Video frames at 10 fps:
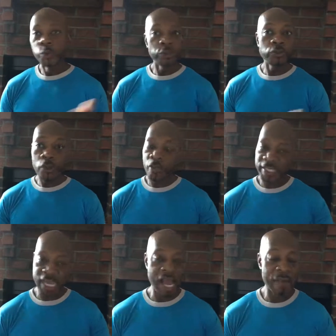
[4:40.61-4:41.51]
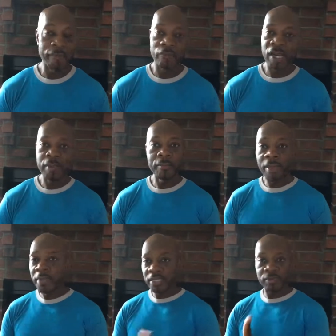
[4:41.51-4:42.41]
You know the time frame.
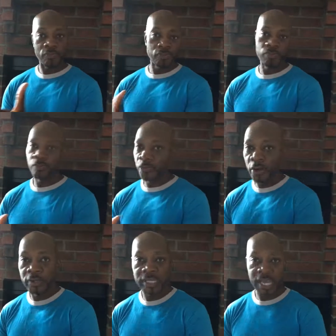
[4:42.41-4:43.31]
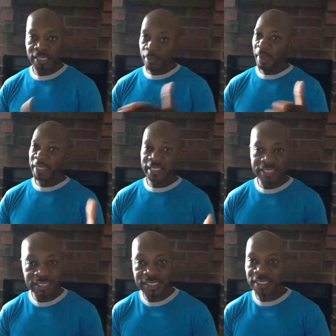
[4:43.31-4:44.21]
Maybe it's 30 days, maybe it's
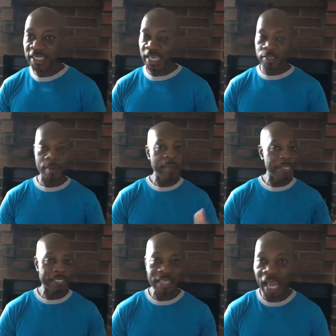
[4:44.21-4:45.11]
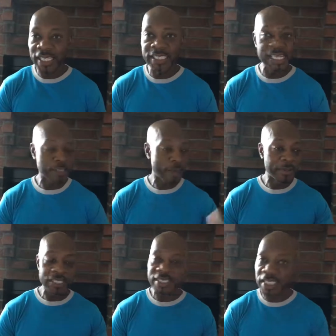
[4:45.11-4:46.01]
60 days, maybe it's 90 days,
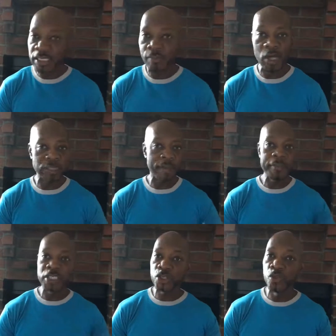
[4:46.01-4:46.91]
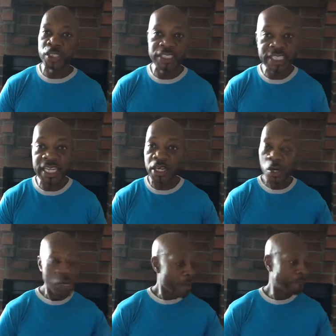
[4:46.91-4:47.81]
maybe it's six months, maybe it's to a year,
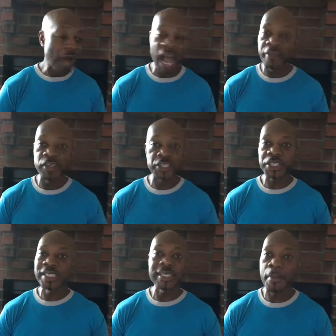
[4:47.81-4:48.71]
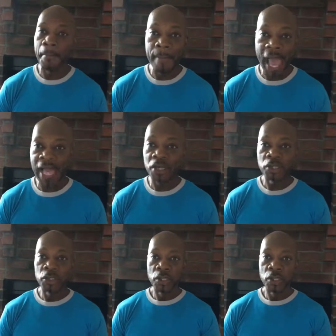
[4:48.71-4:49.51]
five years. It doesn't matter.